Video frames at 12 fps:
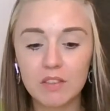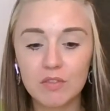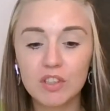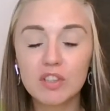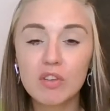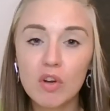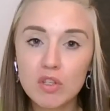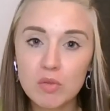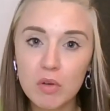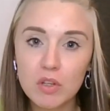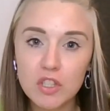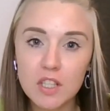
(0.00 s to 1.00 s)
for cross
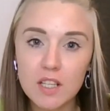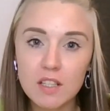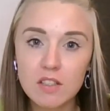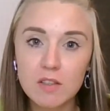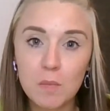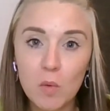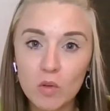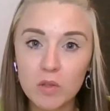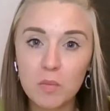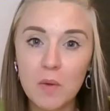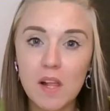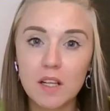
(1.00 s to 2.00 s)
watchers, you're more
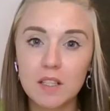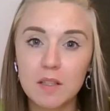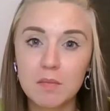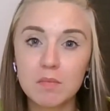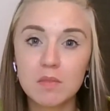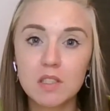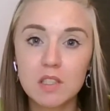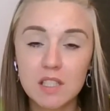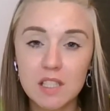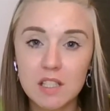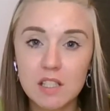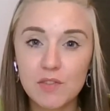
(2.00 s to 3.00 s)
than welcome to
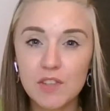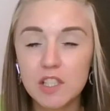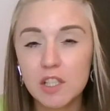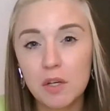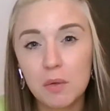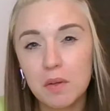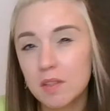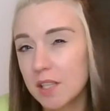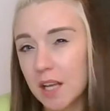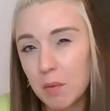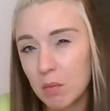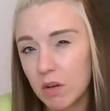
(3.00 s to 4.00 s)
see this video and
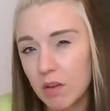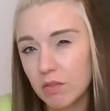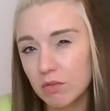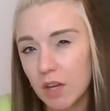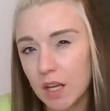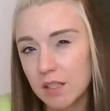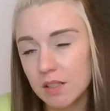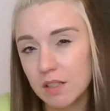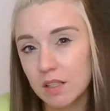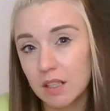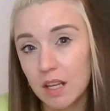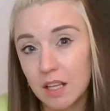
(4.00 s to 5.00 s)
take whatever
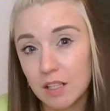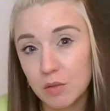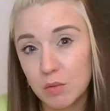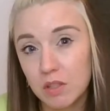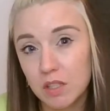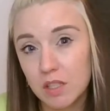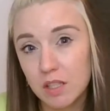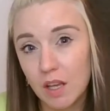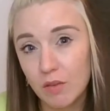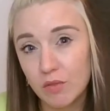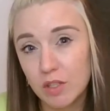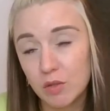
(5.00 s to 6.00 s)
resonates with
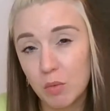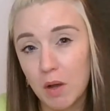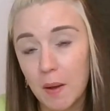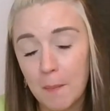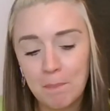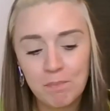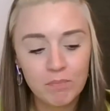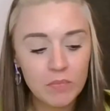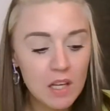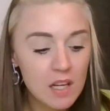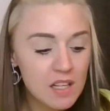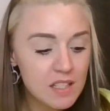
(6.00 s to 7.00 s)
yourselves as well.
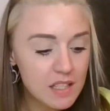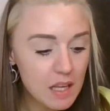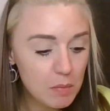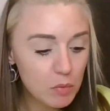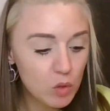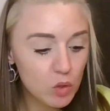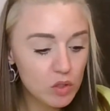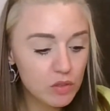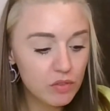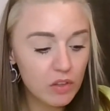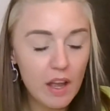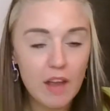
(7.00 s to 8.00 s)
Same goes
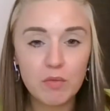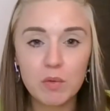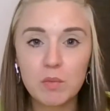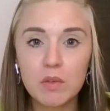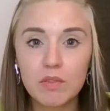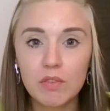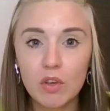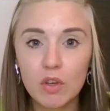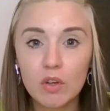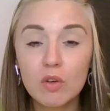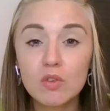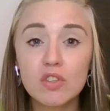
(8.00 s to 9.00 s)
for everyone with
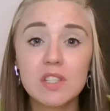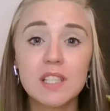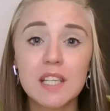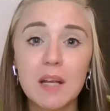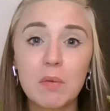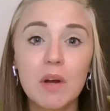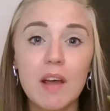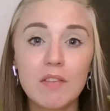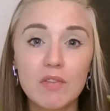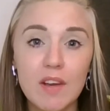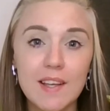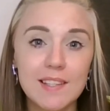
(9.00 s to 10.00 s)
Virgo, just take whatever
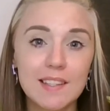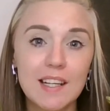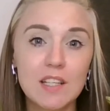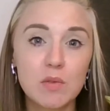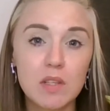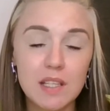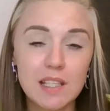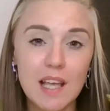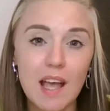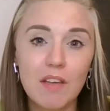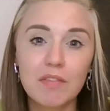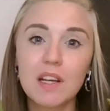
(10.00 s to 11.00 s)
resonates with
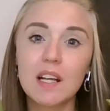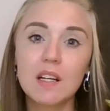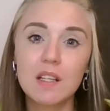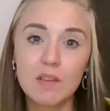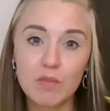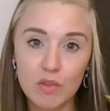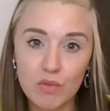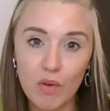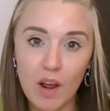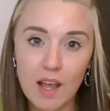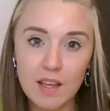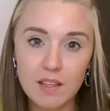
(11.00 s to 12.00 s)
yourself and leave the
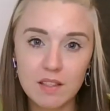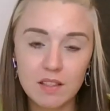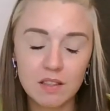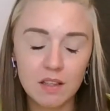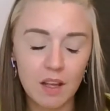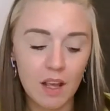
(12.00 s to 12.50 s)
rest.